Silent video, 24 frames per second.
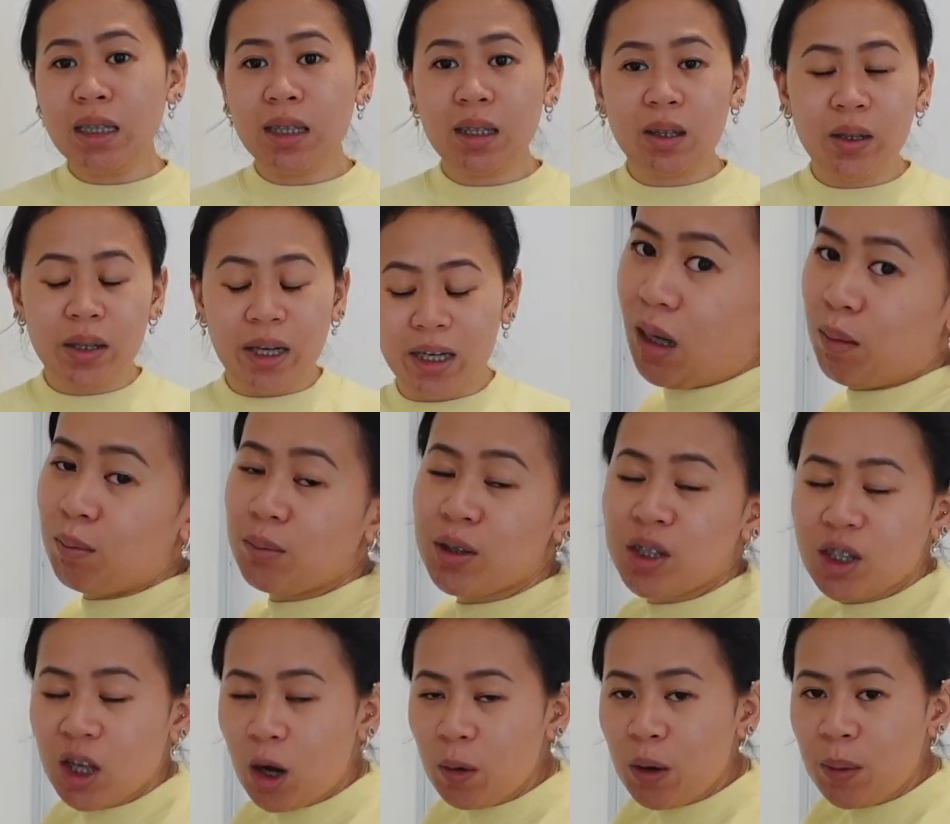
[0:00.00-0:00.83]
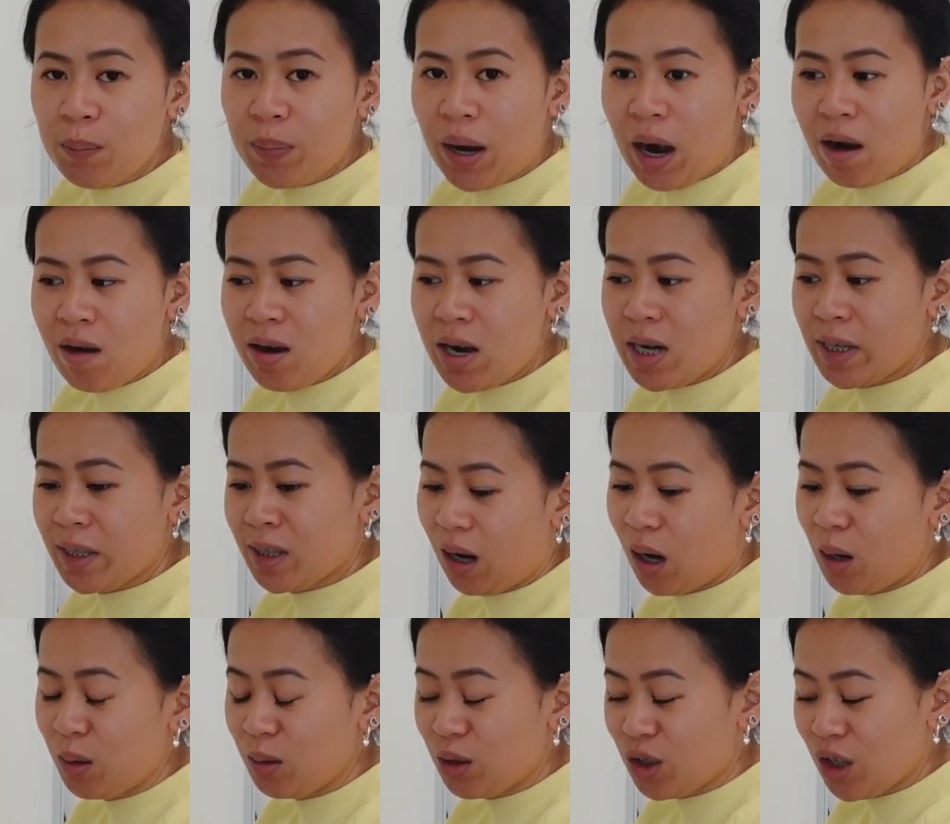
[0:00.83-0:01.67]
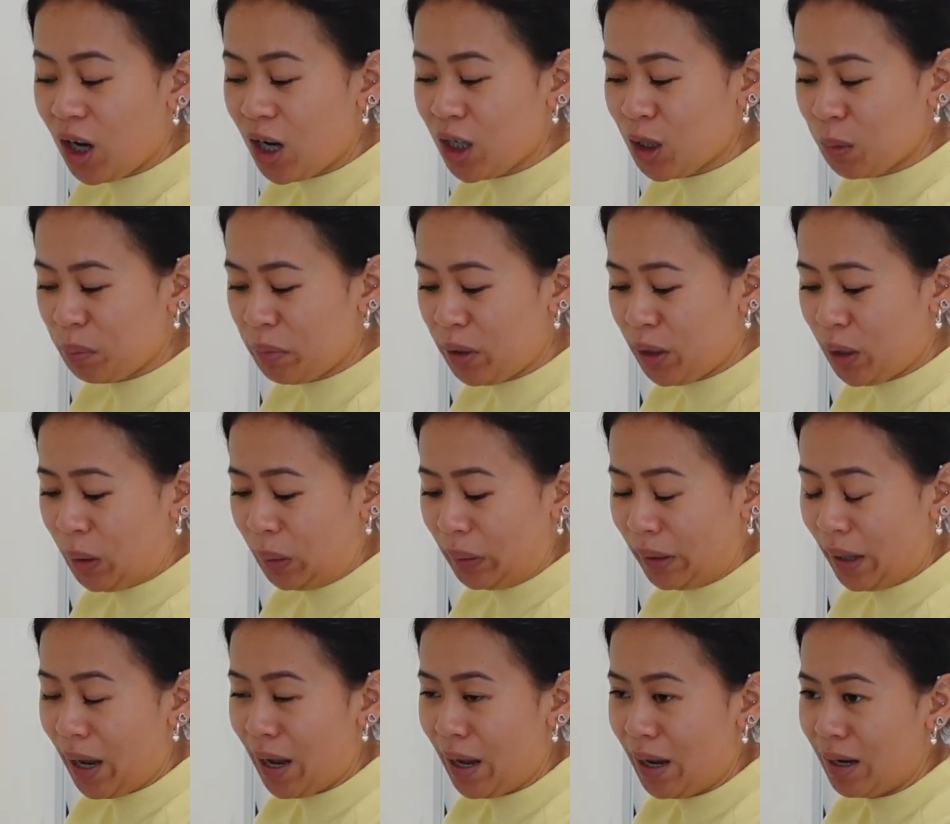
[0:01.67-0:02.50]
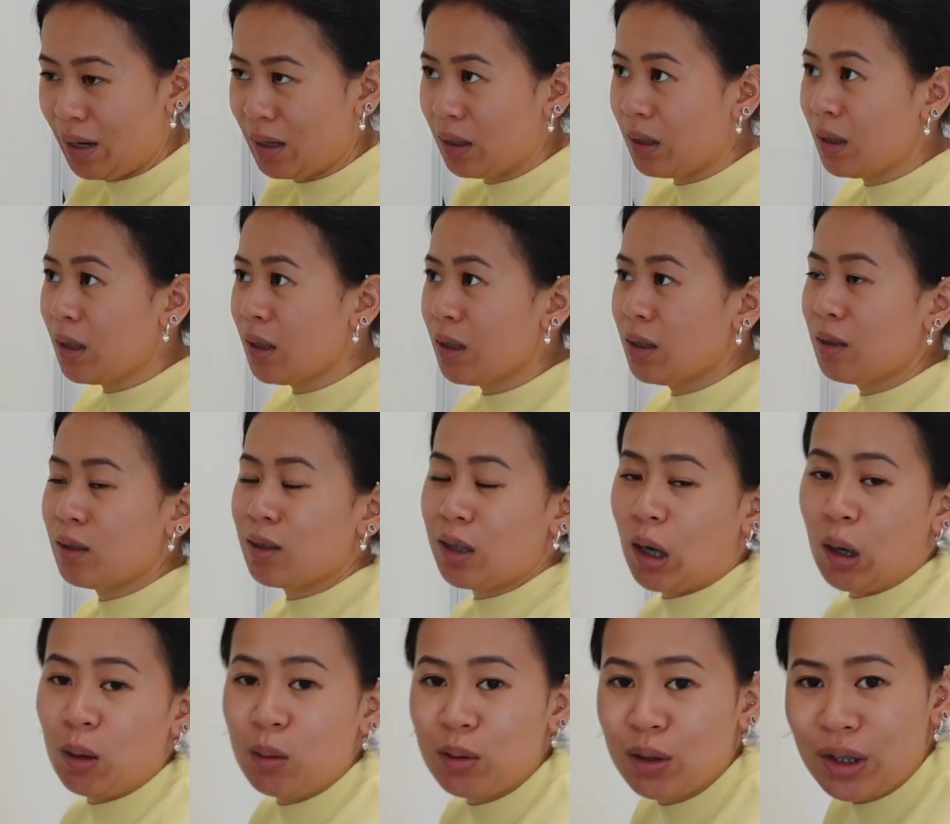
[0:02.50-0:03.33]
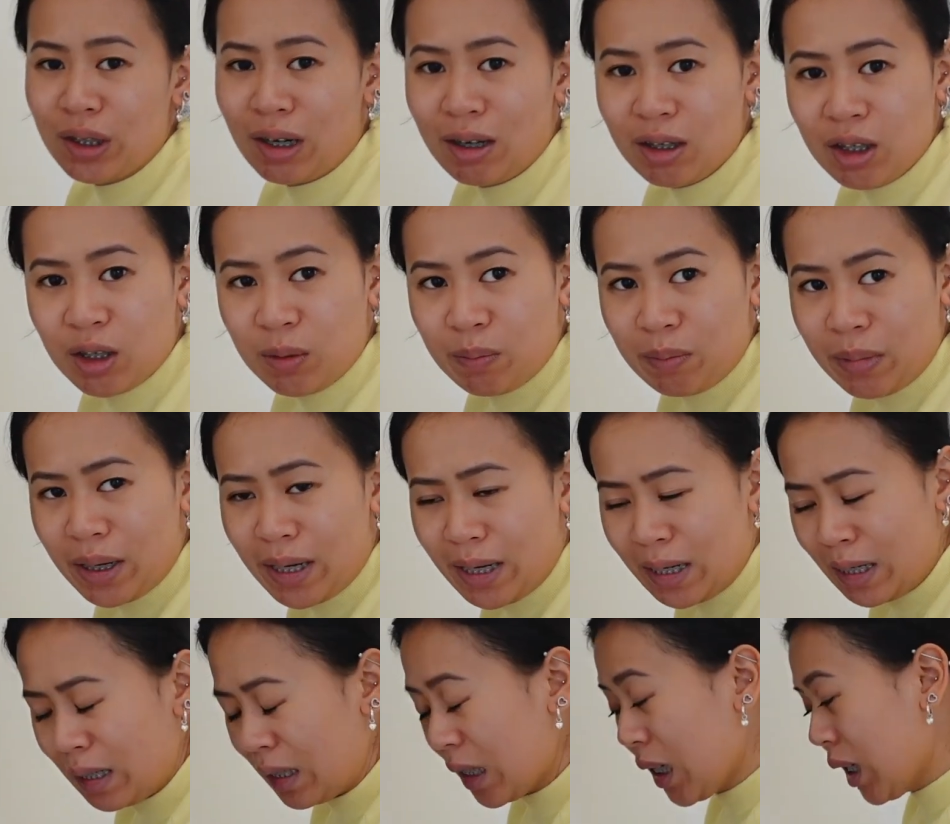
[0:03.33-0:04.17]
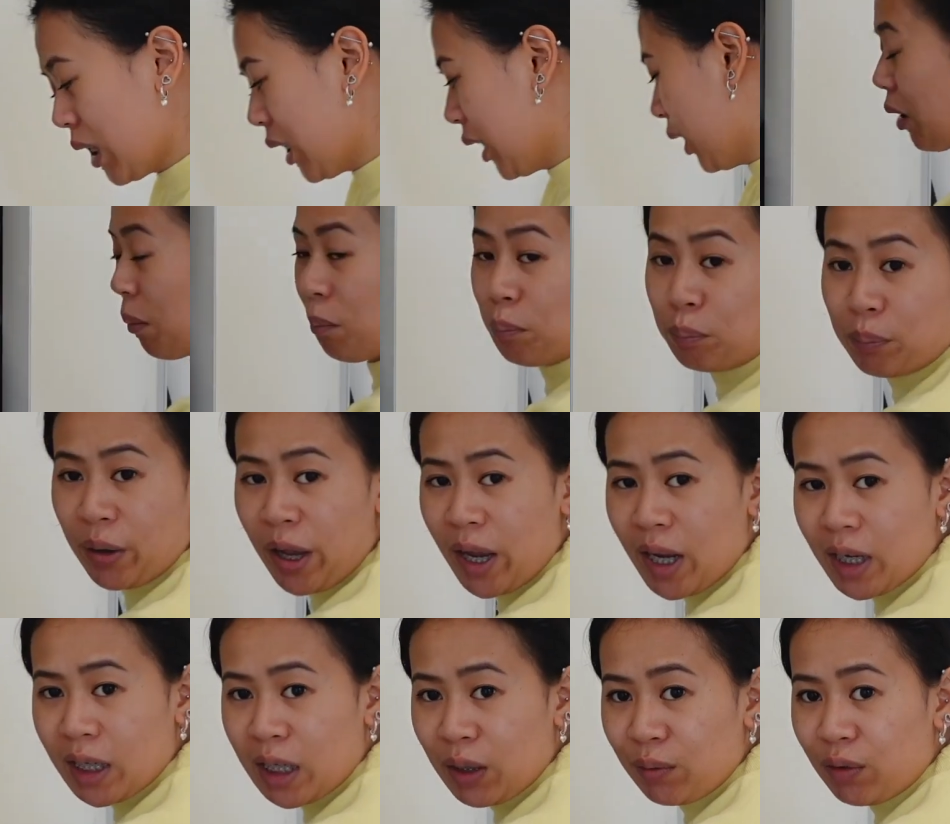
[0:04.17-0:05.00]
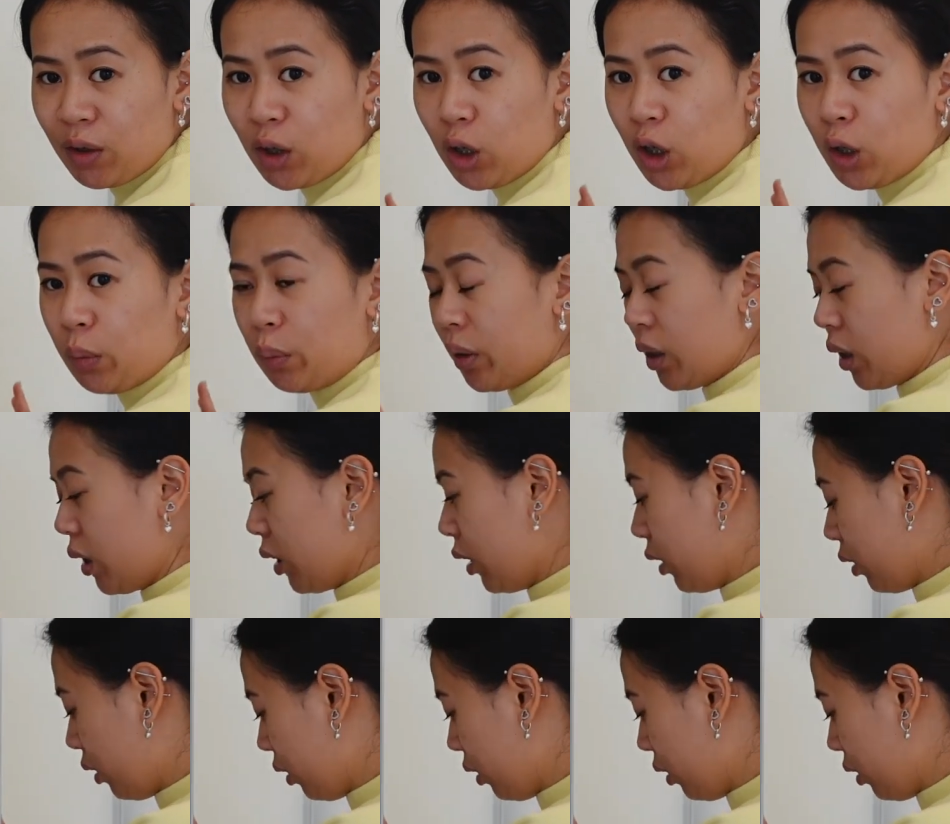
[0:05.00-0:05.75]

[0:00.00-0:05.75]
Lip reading: Okay, I'm so embarrassed. Don't judge me, okay? Don't judge me. I can barely even open it.